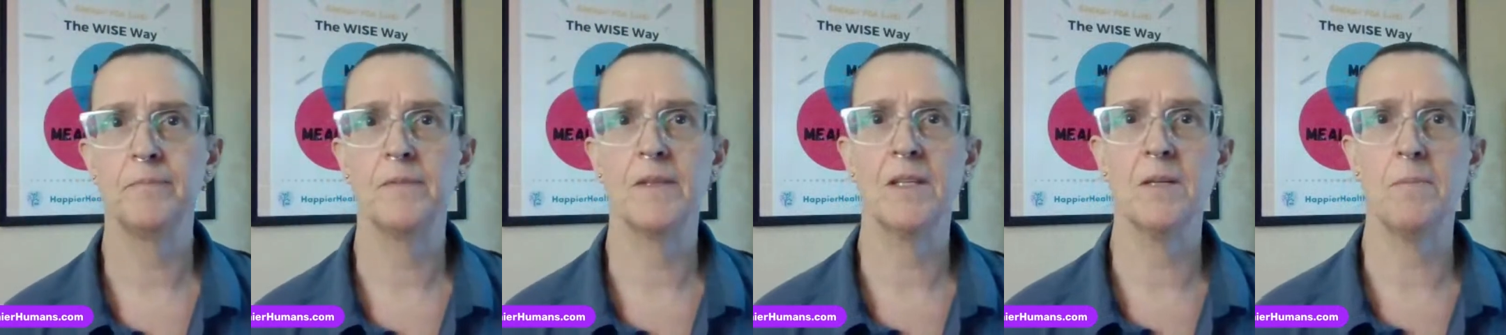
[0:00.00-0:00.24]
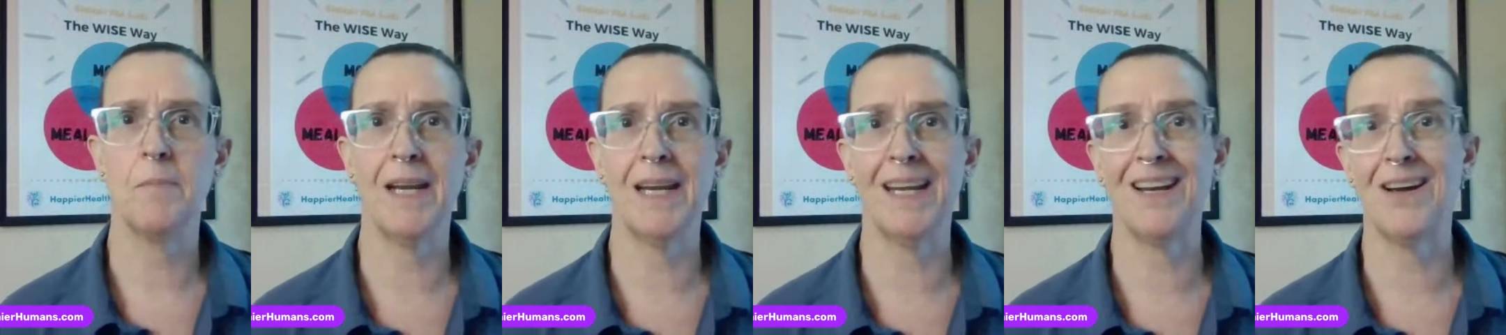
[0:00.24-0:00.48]

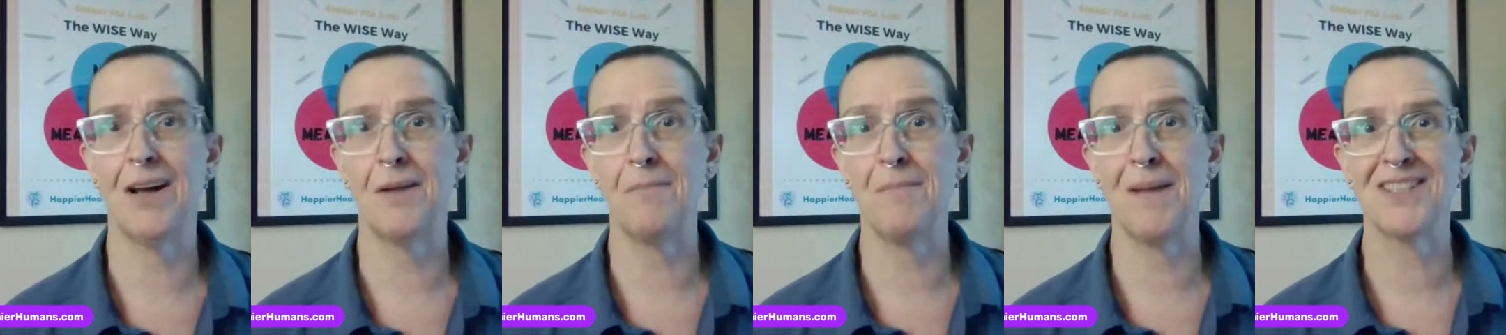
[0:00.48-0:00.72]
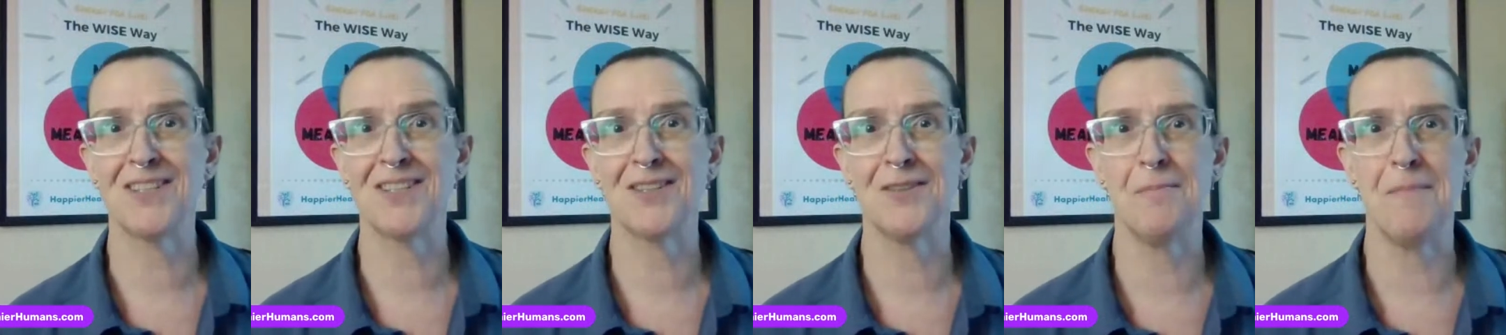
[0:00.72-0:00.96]
depending on
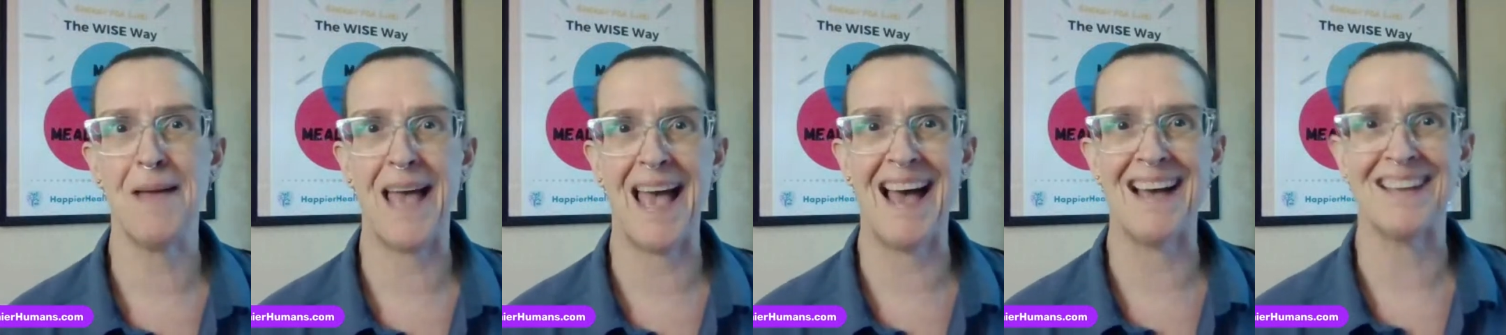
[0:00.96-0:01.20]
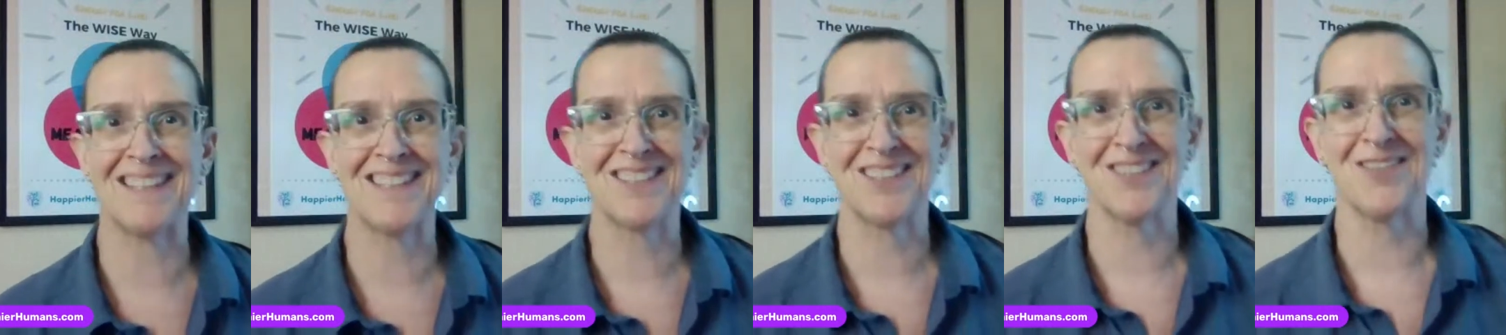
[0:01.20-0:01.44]
muscle
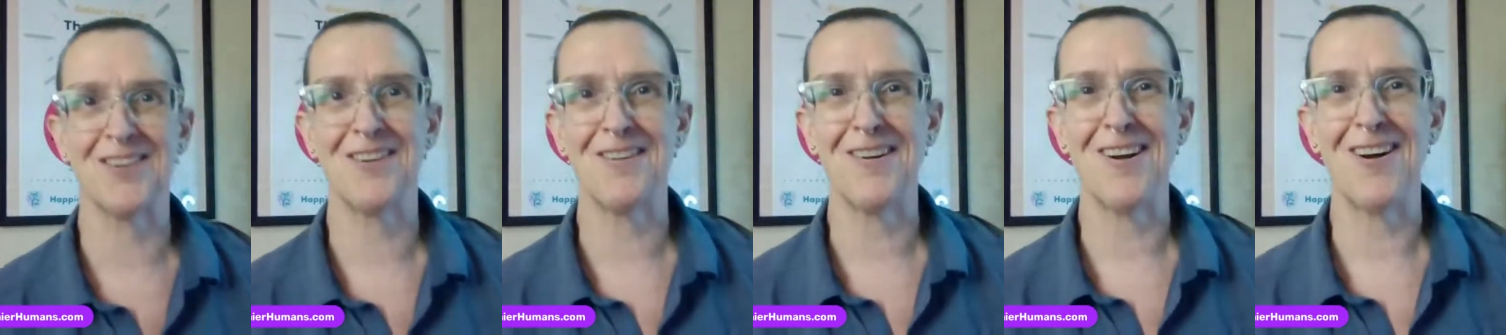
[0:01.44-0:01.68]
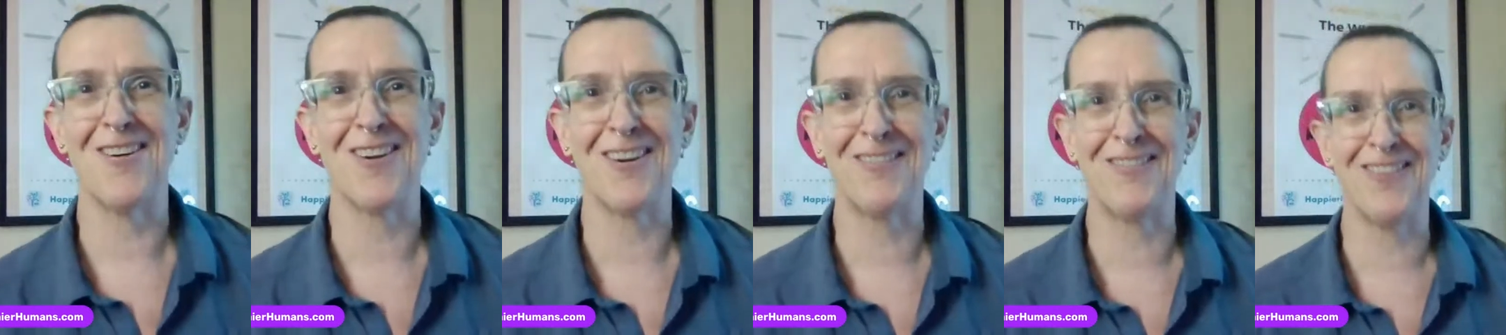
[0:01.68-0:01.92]
mass
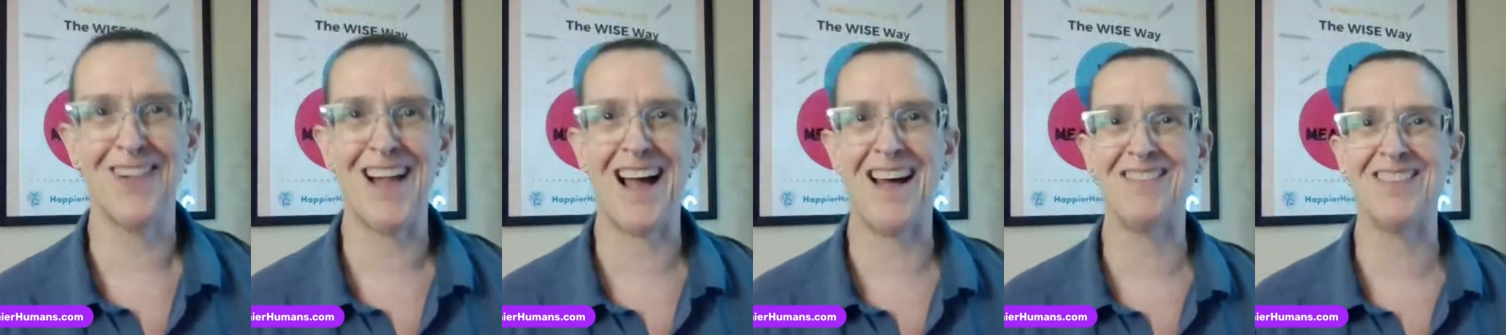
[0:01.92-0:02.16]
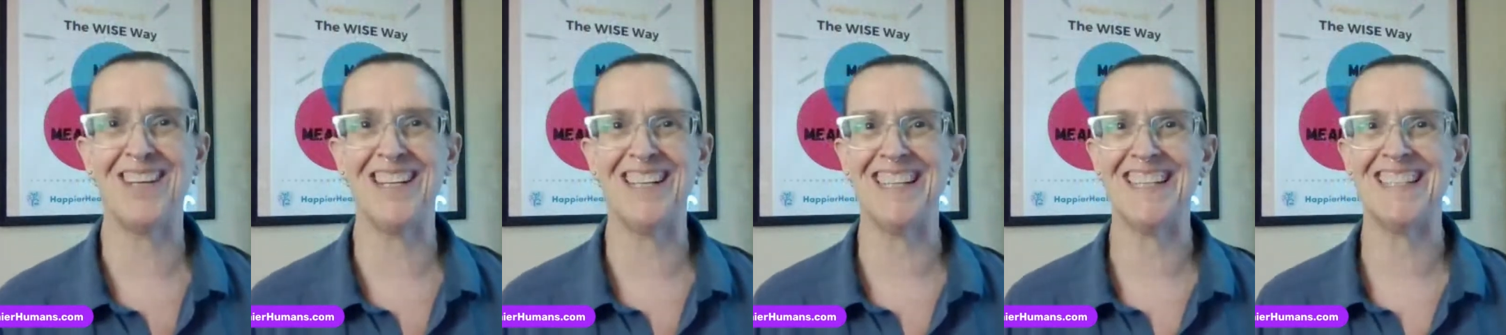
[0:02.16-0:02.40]
or
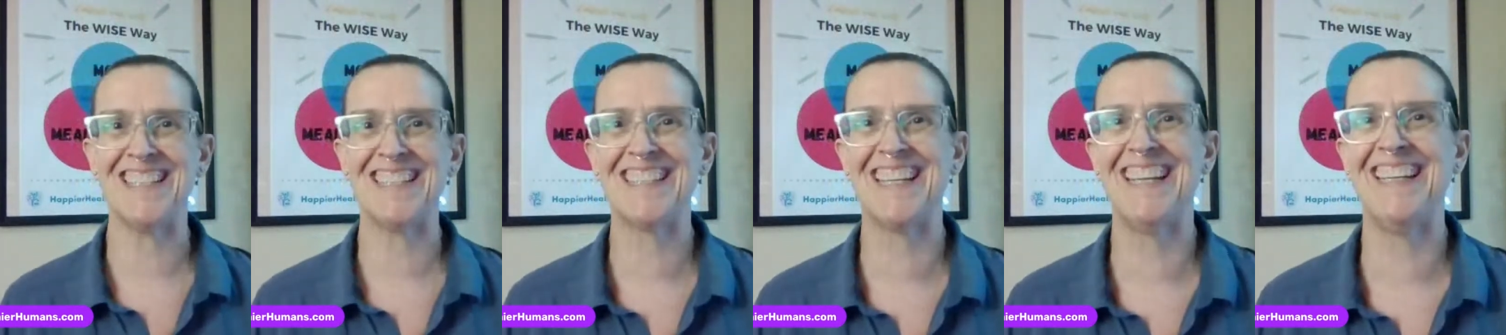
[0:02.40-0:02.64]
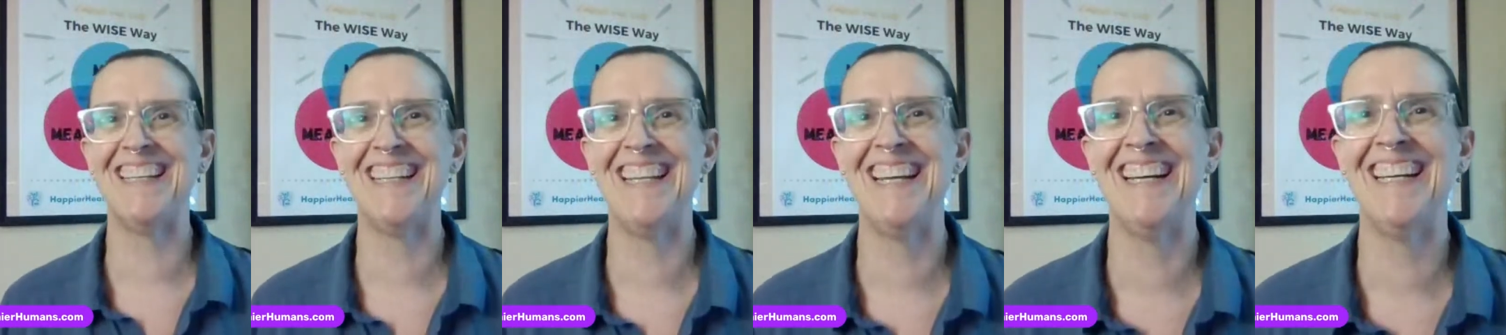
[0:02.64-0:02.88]

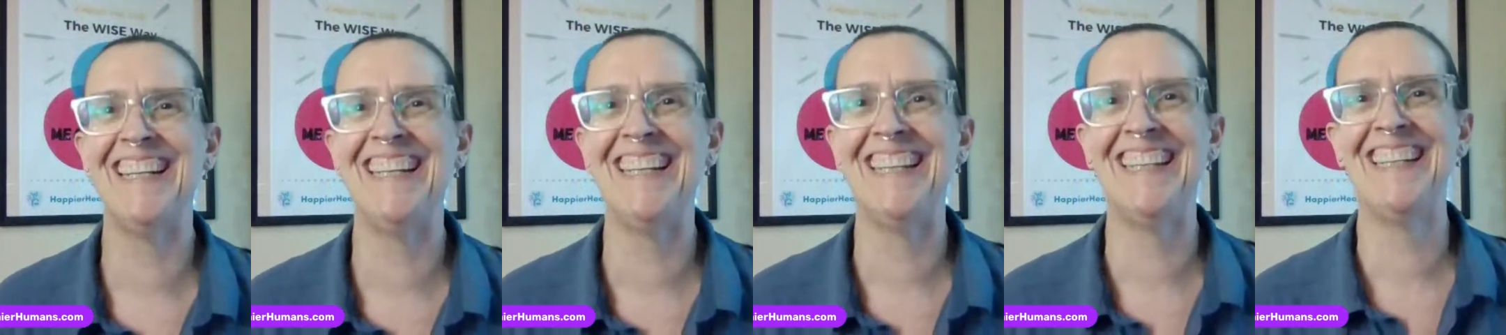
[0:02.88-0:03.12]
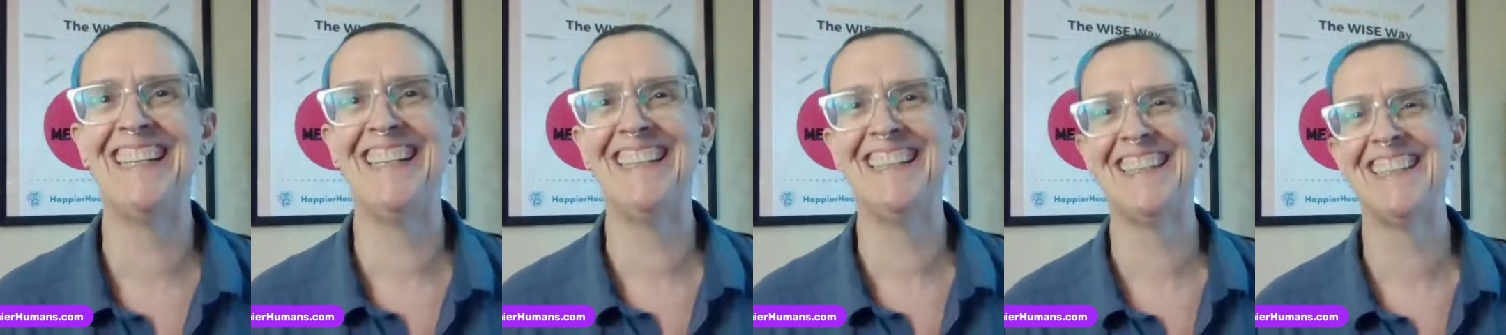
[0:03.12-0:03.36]
flabbiness.
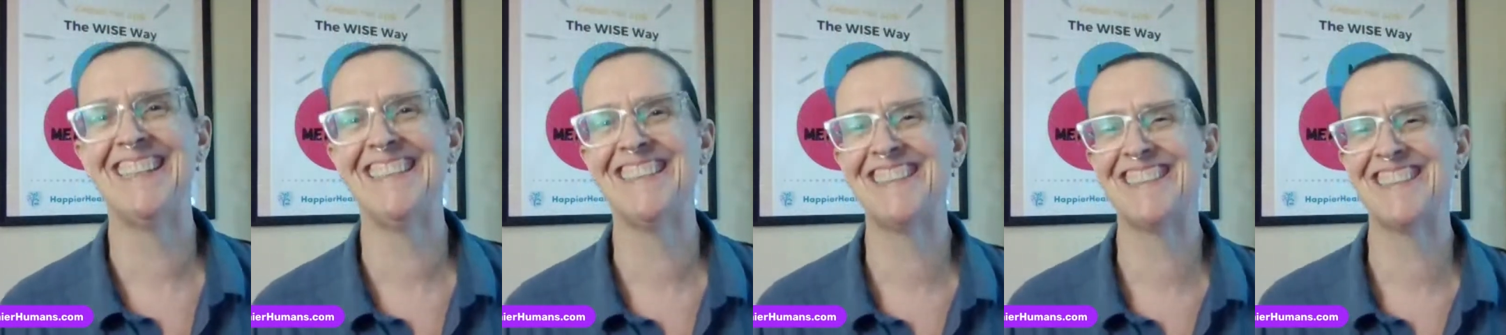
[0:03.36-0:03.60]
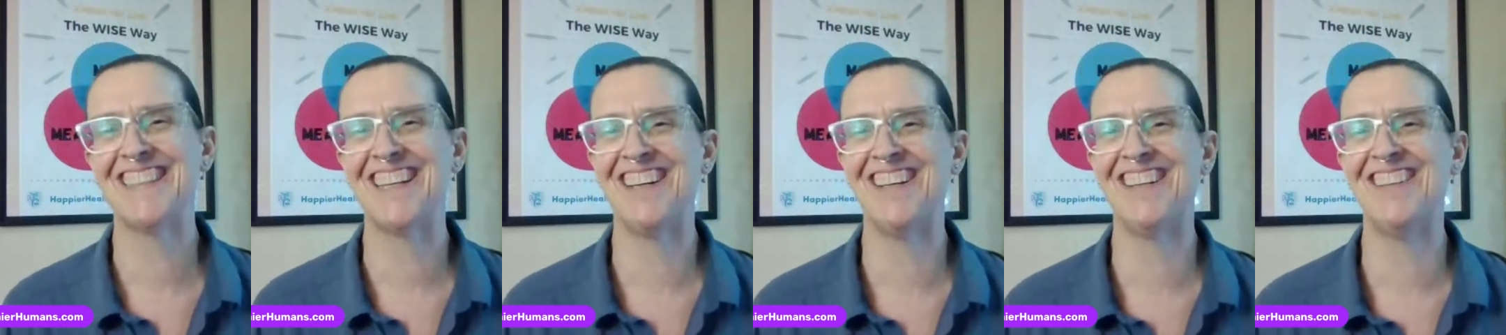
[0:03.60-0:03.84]

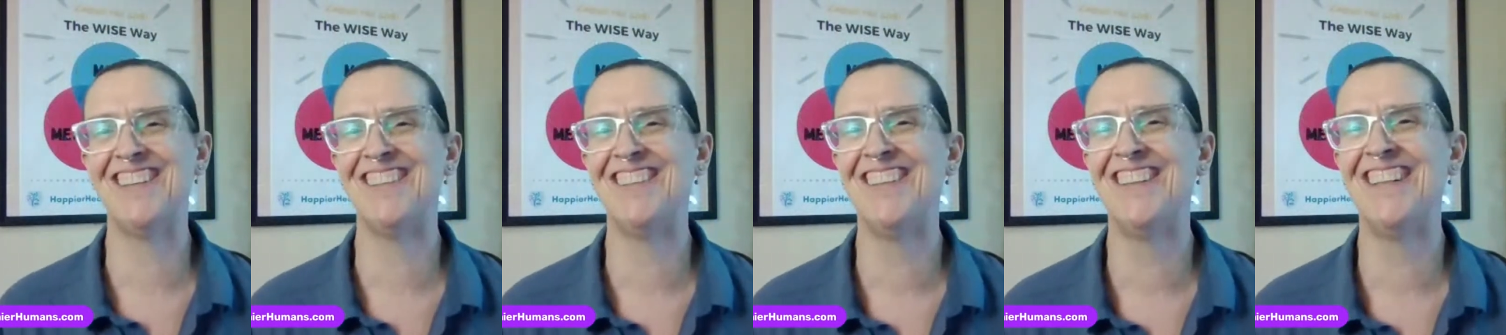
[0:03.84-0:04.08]
So